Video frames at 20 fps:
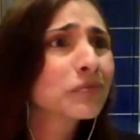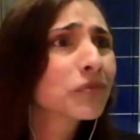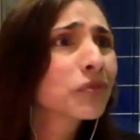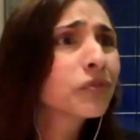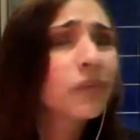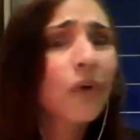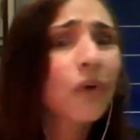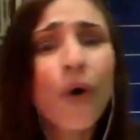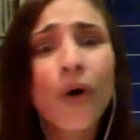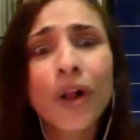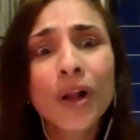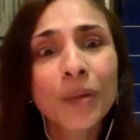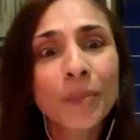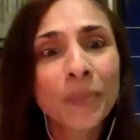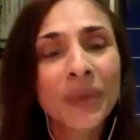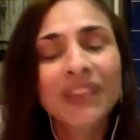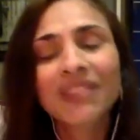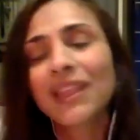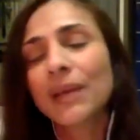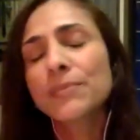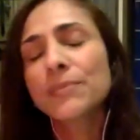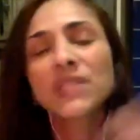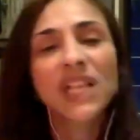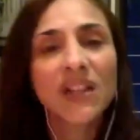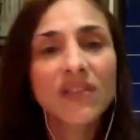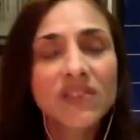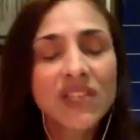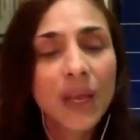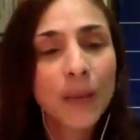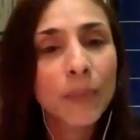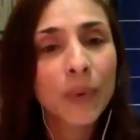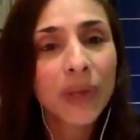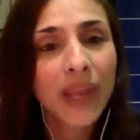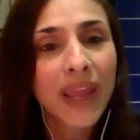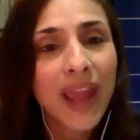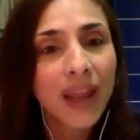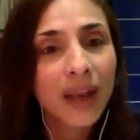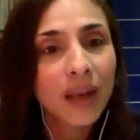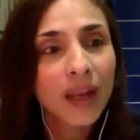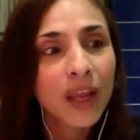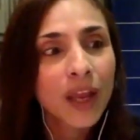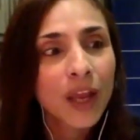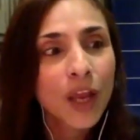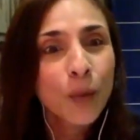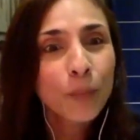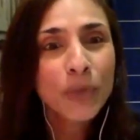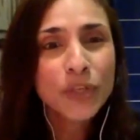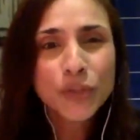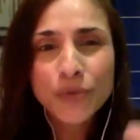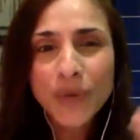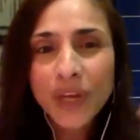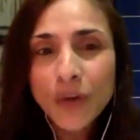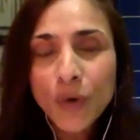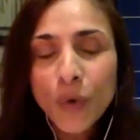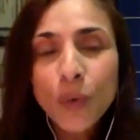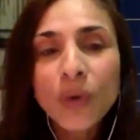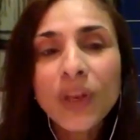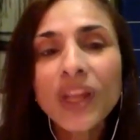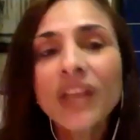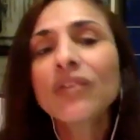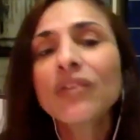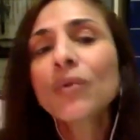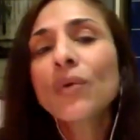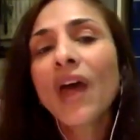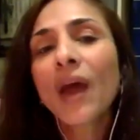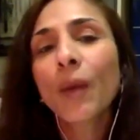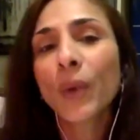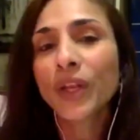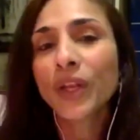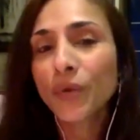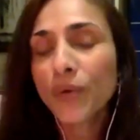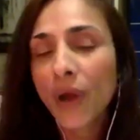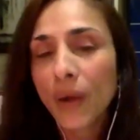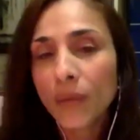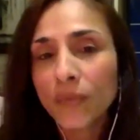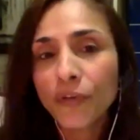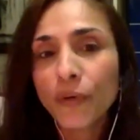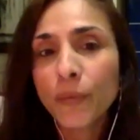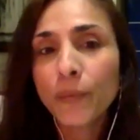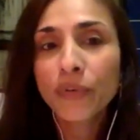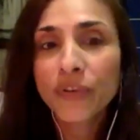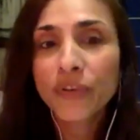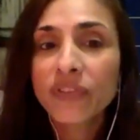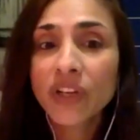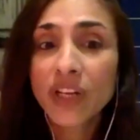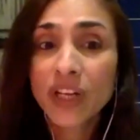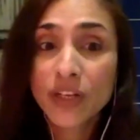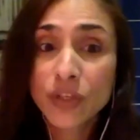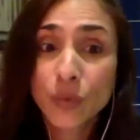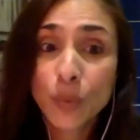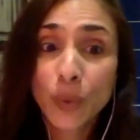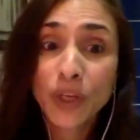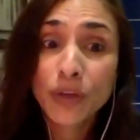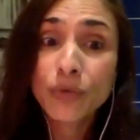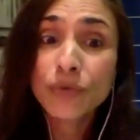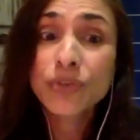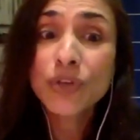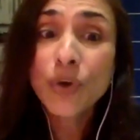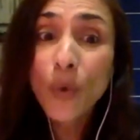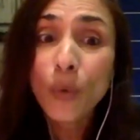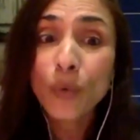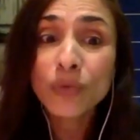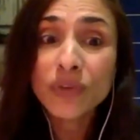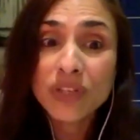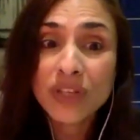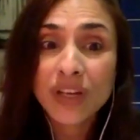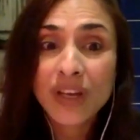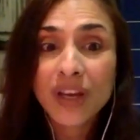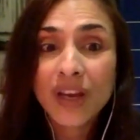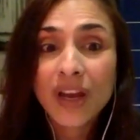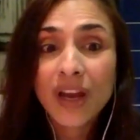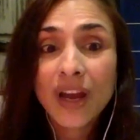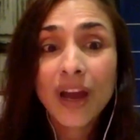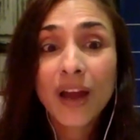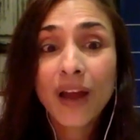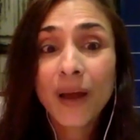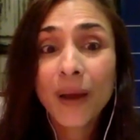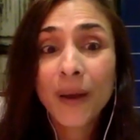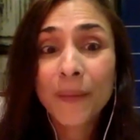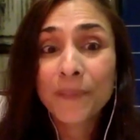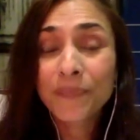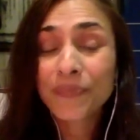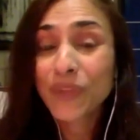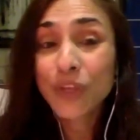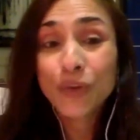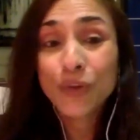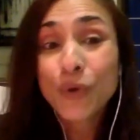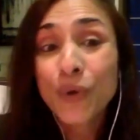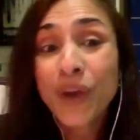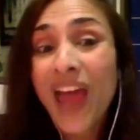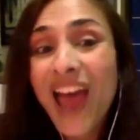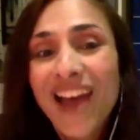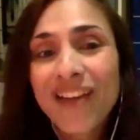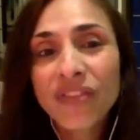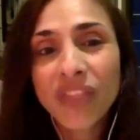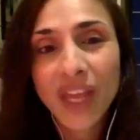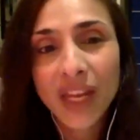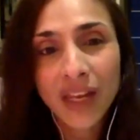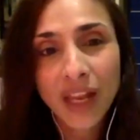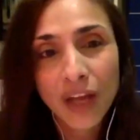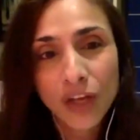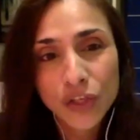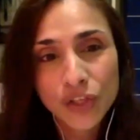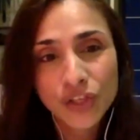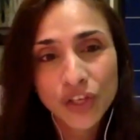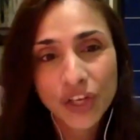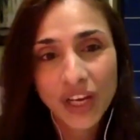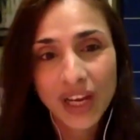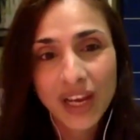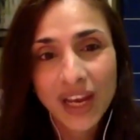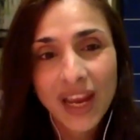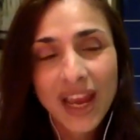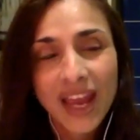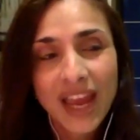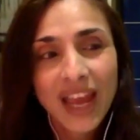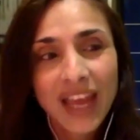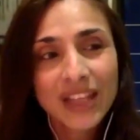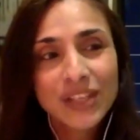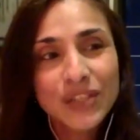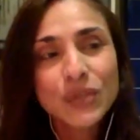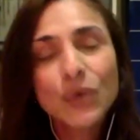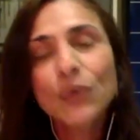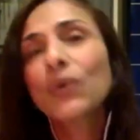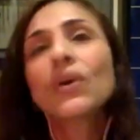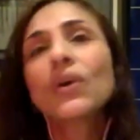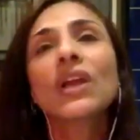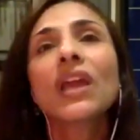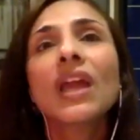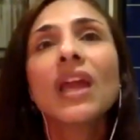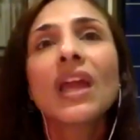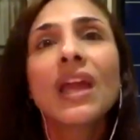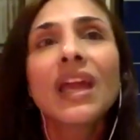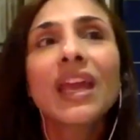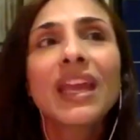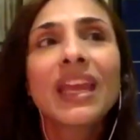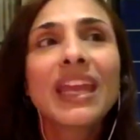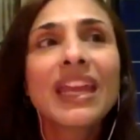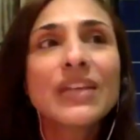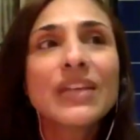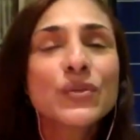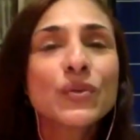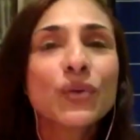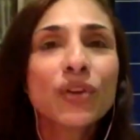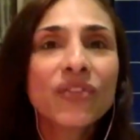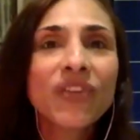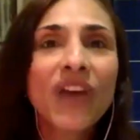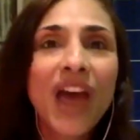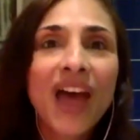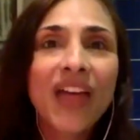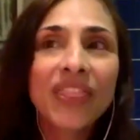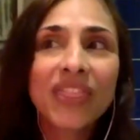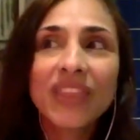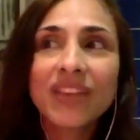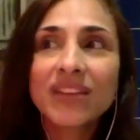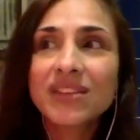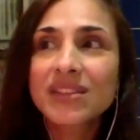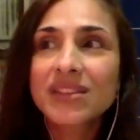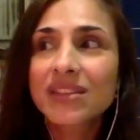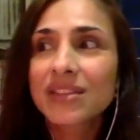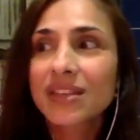fall, pick themselves up again. But you can only do that when you come from privilege. When you don't have that luxury. And so he sort of had this